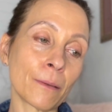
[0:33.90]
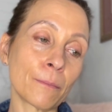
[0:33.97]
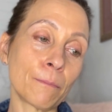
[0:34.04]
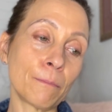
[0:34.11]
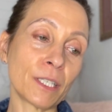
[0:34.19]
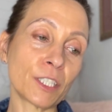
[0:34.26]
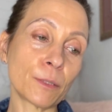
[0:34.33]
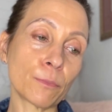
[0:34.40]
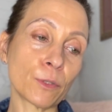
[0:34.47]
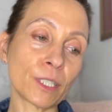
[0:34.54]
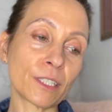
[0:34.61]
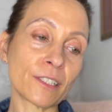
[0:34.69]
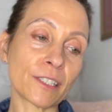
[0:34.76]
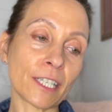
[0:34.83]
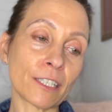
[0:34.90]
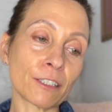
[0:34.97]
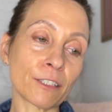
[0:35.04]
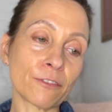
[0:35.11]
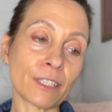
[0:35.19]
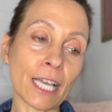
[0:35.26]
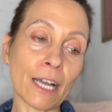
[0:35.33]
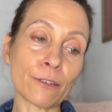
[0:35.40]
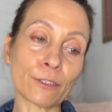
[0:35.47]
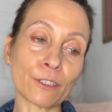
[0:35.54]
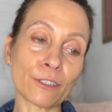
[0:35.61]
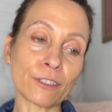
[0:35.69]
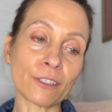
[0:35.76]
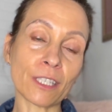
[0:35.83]
Mitch brings Sarah
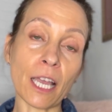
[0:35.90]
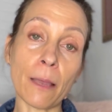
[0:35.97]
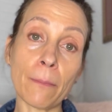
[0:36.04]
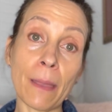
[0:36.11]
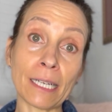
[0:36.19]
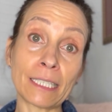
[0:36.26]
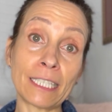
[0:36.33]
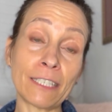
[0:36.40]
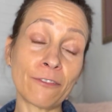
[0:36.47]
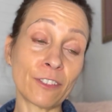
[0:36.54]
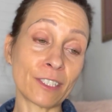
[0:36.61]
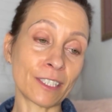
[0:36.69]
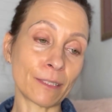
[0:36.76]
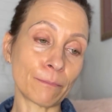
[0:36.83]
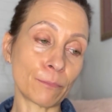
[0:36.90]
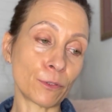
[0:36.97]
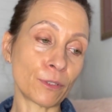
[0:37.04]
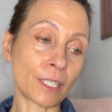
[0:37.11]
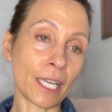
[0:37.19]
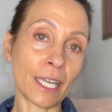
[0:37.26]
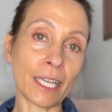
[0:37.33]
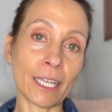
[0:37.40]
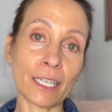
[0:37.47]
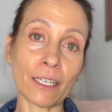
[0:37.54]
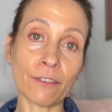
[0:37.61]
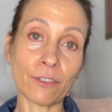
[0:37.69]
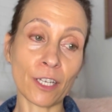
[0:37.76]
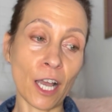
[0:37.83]
flowers, a magnificent bouquet
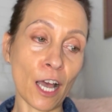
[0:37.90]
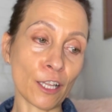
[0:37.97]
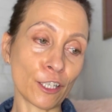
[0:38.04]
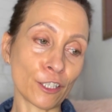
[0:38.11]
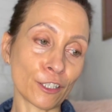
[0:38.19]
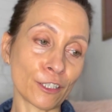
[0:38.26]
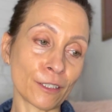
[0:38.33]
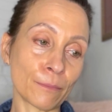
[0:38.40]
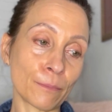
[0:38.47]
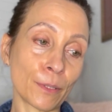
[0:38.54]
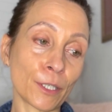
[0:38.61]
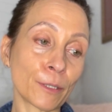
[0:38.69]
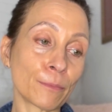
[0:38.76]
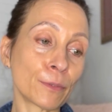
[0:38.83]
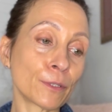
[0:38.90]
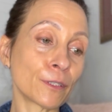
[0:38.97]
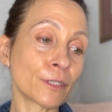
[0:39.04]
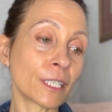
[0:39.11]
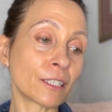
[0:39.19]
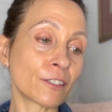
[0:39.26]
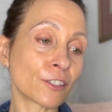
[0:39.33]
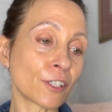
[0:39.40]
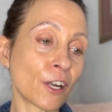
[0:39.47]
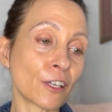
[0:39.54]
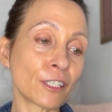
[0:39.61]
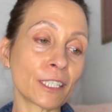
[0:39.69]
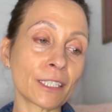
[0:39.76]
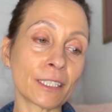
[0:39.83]
of color, purple and
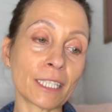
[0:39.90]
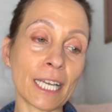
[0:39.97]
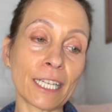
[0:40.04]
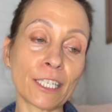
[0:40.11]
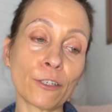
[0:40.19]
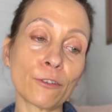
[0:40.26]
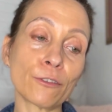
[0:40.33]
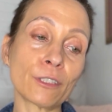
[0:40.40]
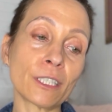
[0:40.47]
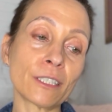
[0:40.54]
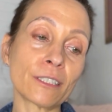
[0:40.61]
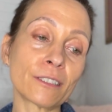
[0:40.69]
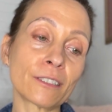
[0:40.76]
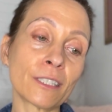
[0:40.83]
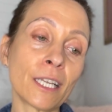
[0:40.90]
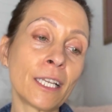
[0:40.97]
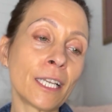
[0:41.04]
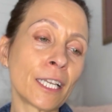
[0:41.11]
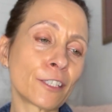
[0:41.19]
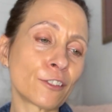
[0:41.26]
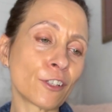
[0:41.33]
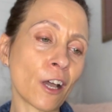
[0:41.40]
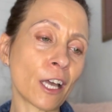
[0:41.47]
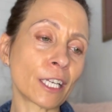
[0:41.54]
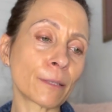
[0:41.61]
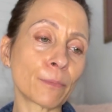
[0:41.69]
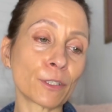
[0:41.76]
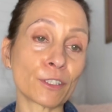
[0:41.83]
scarlet gladiolas,
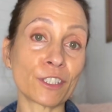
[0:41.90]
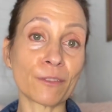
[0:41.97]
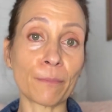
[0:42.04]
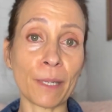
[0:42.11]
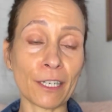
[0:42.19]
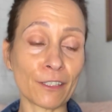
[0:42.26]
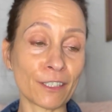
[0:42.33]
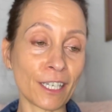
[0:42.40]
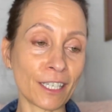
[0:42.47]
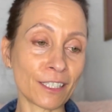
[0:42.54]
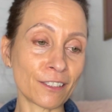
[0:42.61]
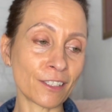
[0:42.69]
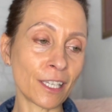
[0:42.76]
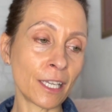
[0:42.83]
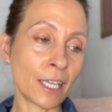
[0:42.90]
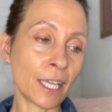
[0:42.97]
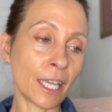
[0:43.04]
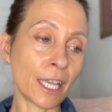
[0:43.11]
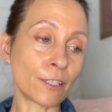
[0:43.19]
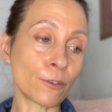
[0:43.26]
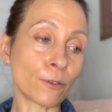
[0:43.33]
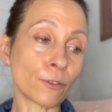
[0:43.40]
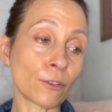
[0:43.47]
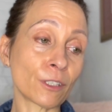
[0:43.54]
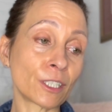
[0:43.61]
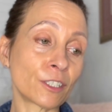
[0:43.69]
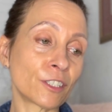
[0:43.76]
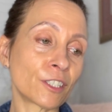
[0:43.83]
exotic birds of paradise, and
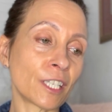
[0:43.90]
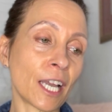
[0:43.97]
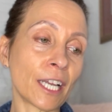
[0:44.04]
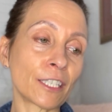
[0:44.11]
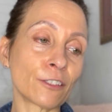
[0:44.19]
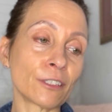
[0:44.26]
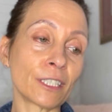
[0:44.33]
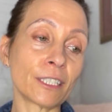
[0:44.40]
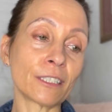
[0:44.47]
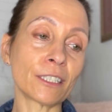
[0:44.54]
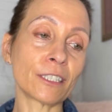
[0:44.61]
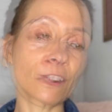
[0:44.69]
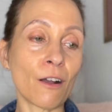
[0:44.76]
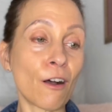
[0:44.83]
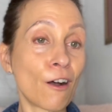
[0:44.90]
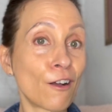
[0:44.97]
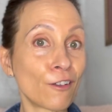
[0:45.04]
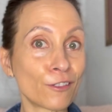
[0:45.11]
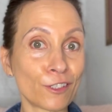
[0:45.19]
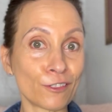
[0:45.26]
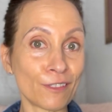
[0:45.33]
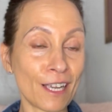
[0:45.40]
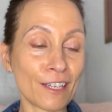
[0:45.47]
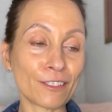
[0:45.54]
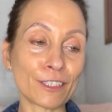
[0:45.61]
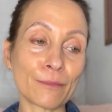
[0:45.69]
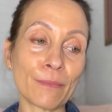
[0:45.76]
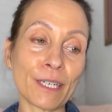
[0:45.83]
orange tiger lilies, all
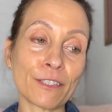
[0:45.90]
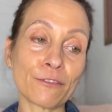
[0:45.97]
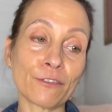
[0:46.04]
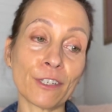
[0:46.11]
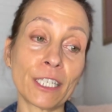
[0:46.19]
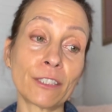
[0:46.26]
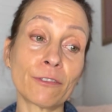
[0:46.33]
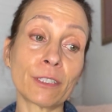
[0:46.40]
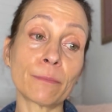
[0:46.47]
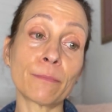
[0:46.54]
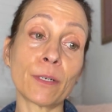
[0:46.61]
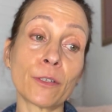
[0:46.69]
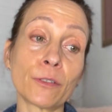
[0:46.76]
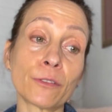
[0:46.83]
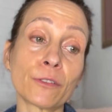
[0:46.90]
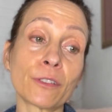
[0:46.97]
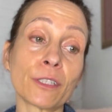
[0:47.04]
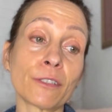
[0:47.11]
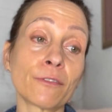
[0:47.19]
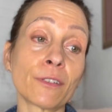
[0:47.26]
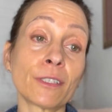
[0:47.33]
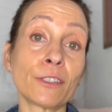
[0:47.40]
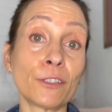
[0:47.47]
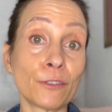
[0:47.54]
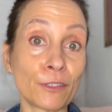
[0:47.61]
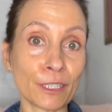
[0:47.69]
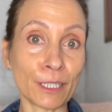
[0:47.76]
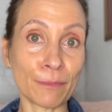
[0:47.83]
surrounded by fragrant boughs of
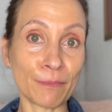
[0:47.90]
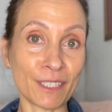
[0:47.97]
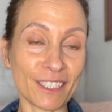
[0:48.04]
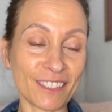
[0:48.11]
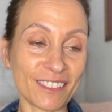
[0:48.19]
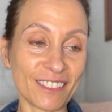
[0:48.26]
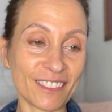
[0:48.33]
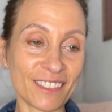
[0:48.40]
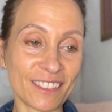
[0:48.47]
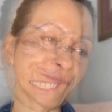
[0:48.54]
eucalyptus.